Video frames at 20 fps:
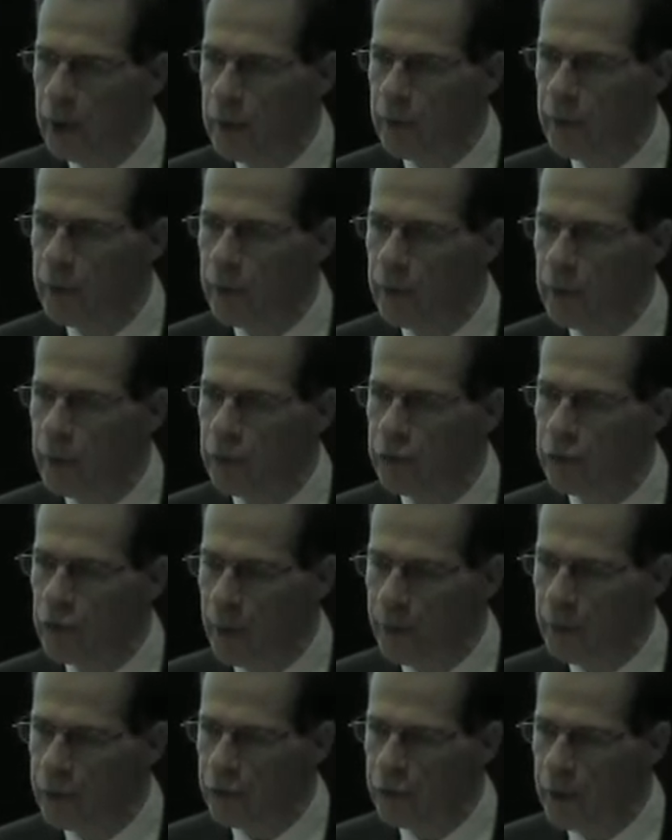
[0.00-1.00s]
in
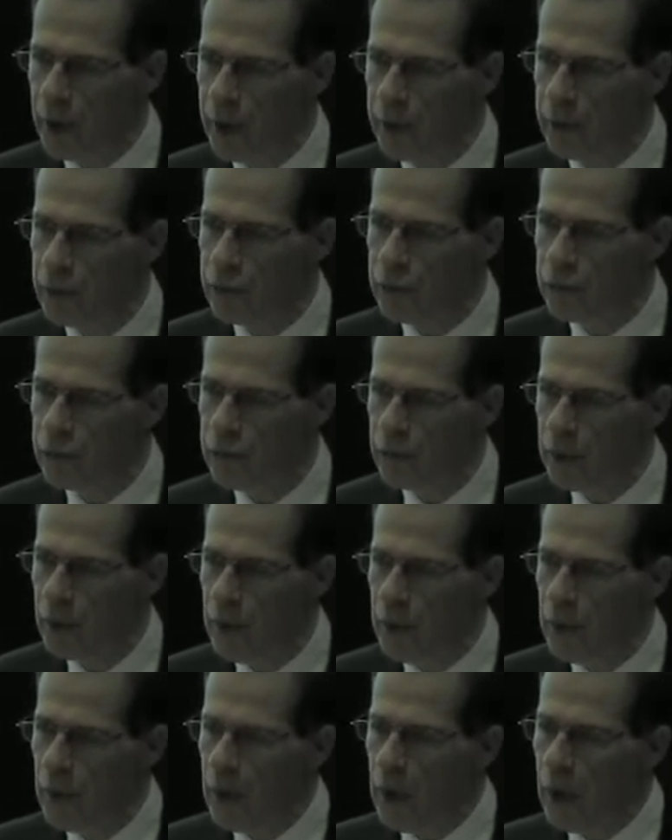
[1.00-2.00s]
some states
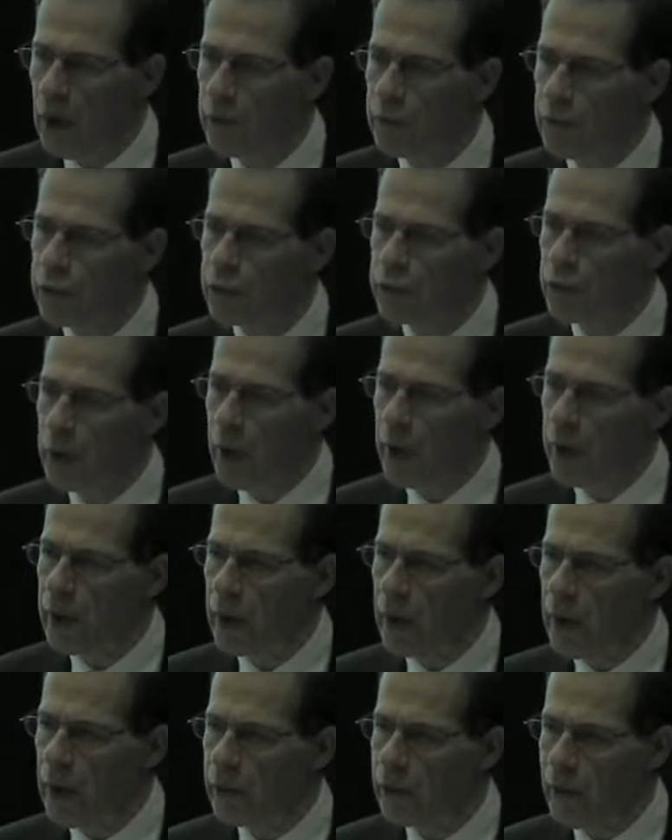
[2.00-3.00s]
of
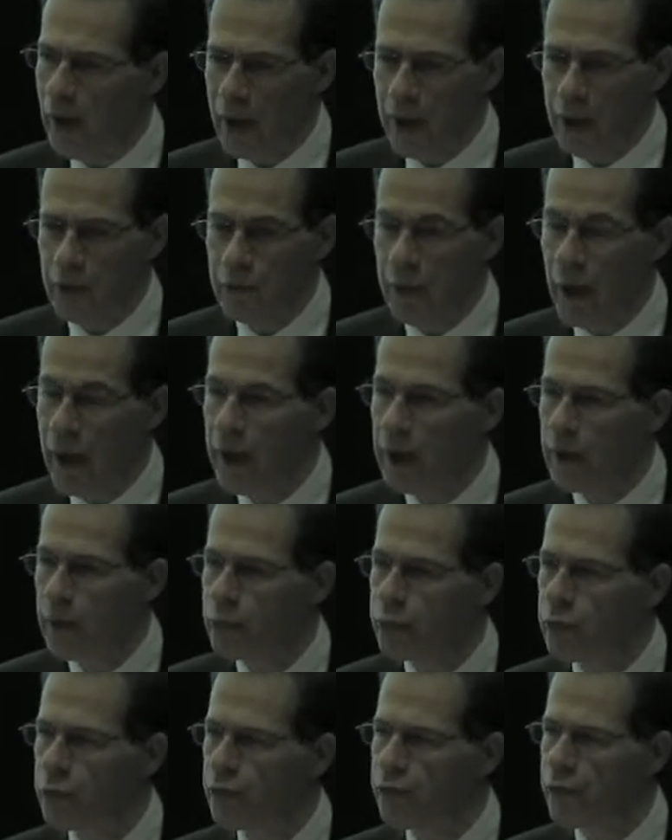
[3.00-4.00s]
Australia, and they have had
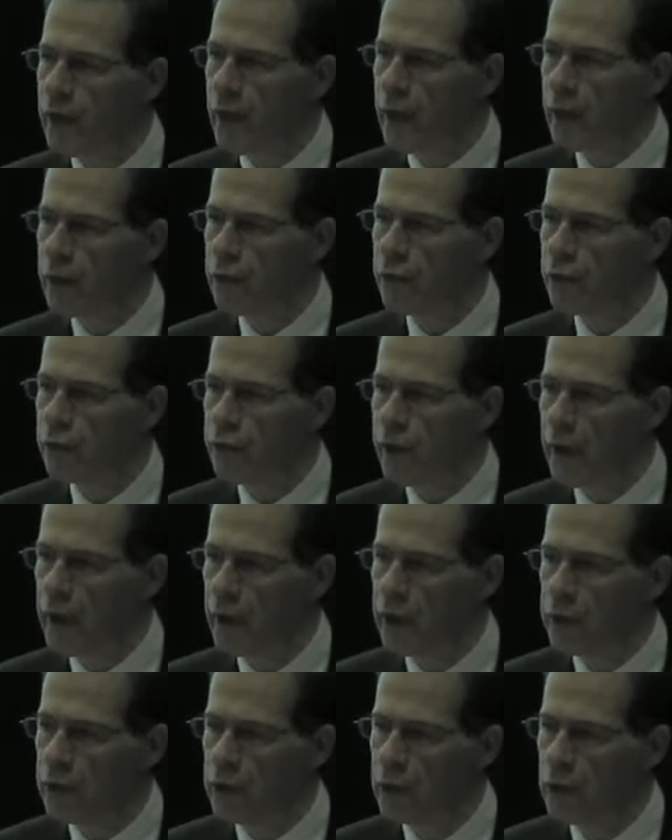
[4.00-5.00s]
a profound
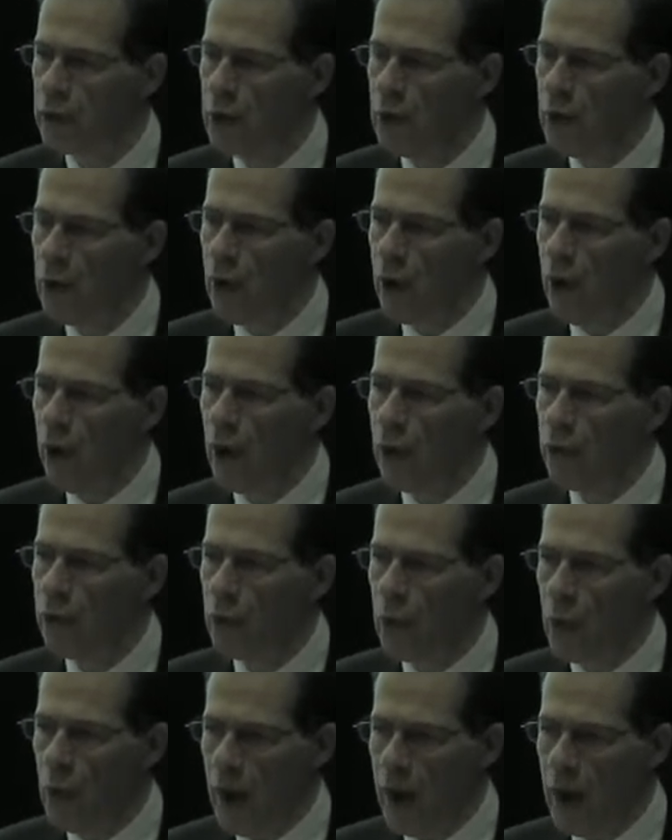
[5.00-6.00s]
effect
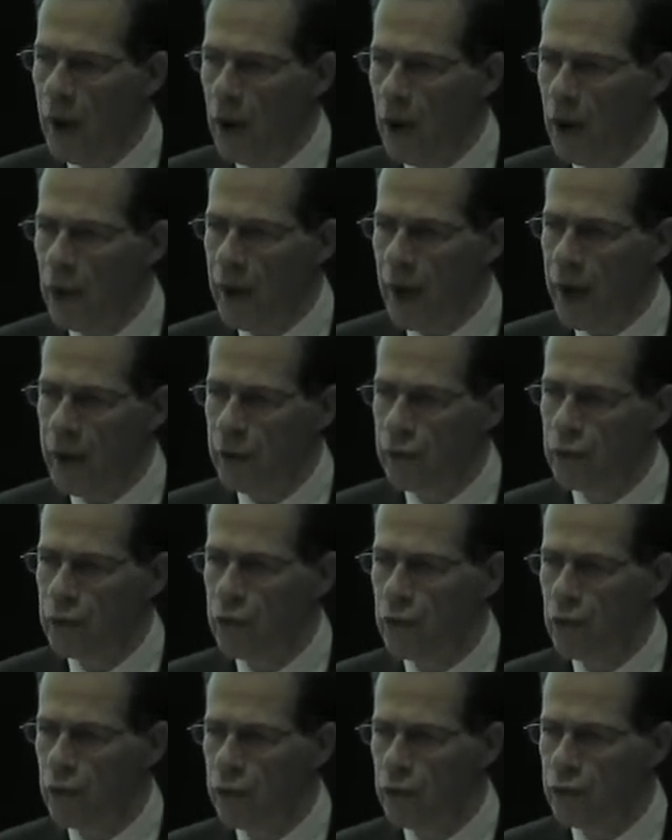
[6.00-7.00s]
on
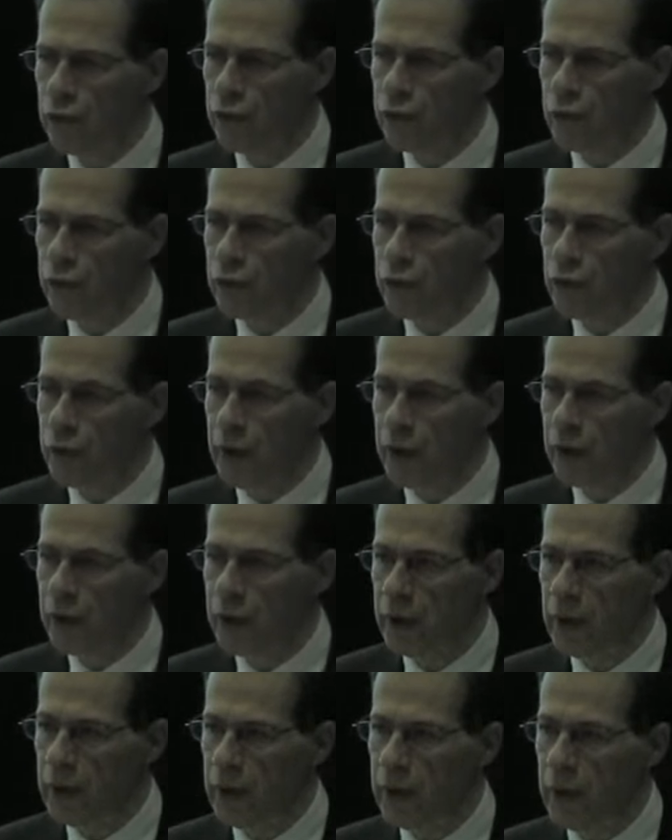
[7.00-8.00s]
attitudes to
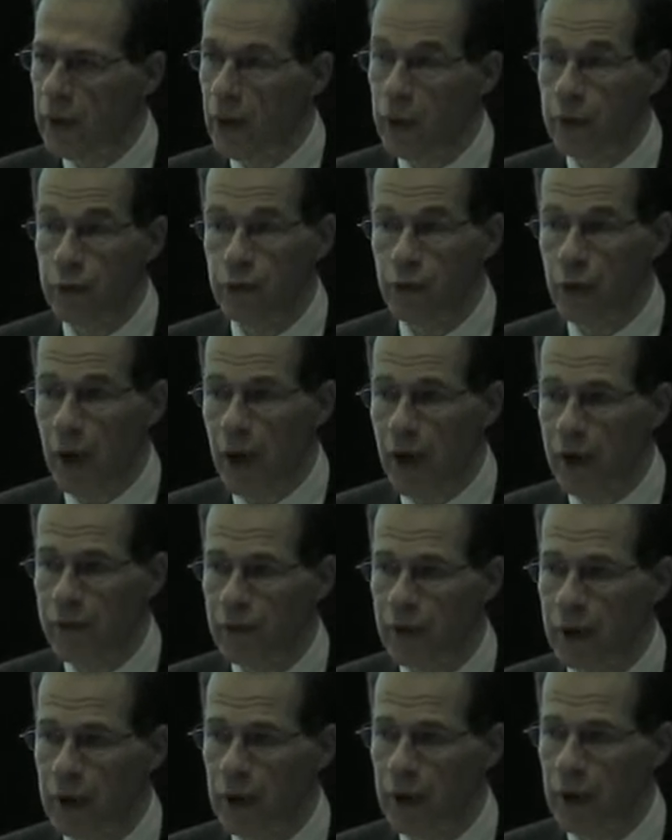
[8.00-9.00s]
drinking and
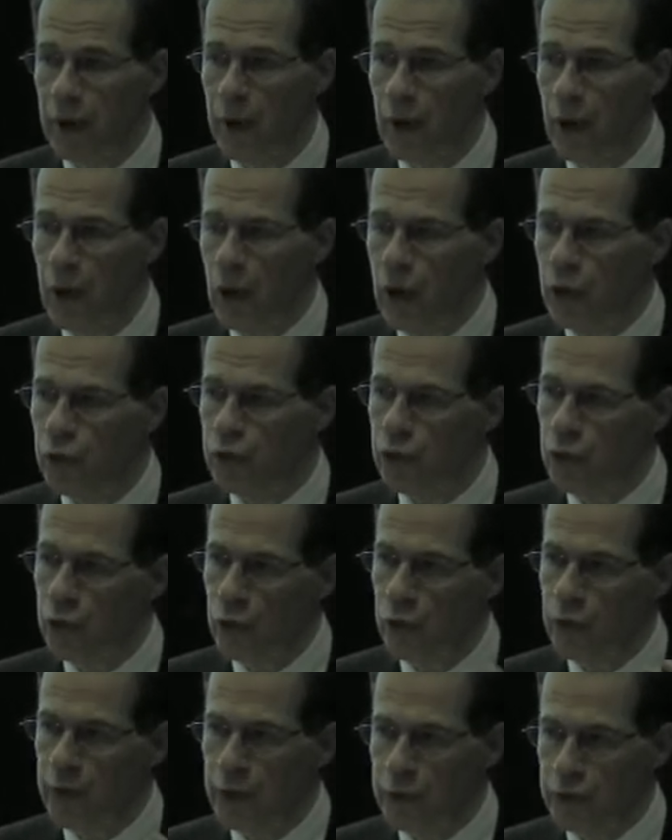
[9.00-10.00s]
driving,
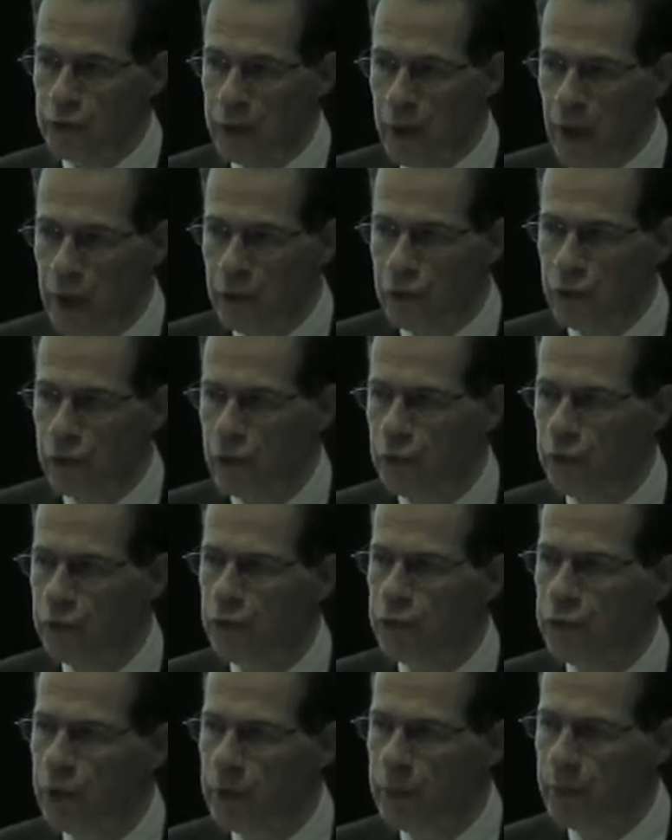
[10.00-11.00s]
to the introduction of
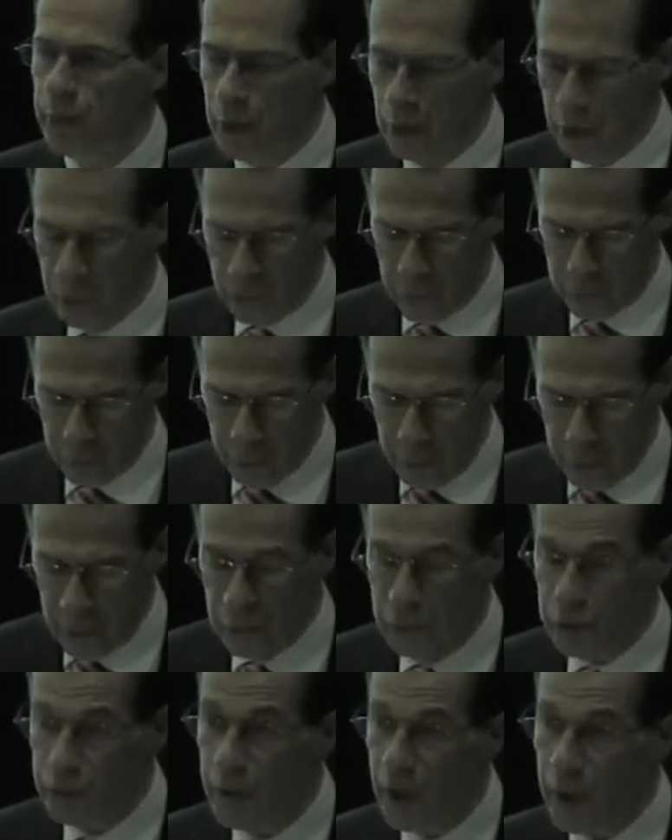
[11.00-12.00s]
seatbelts. And
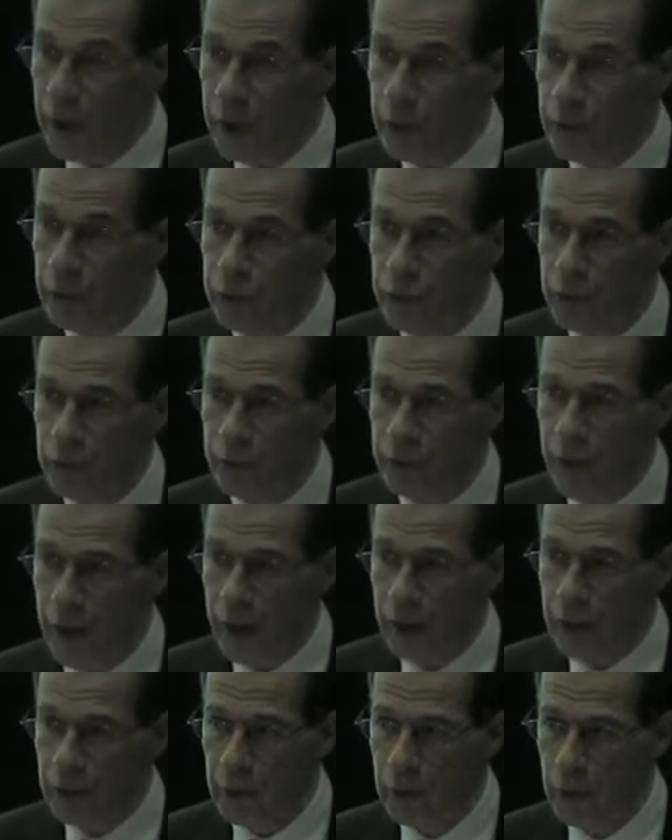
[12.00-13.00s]
Australia was in
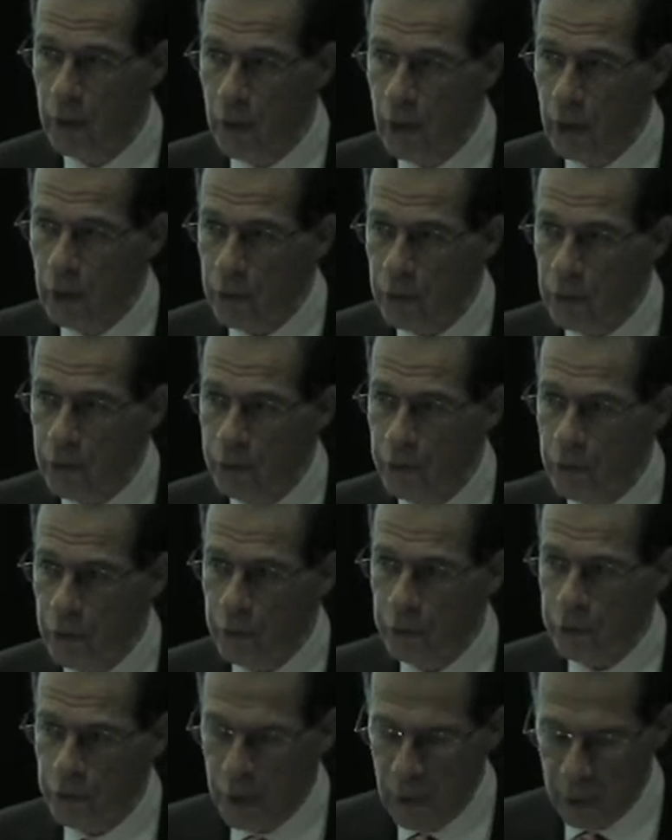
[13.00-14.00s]
fact the first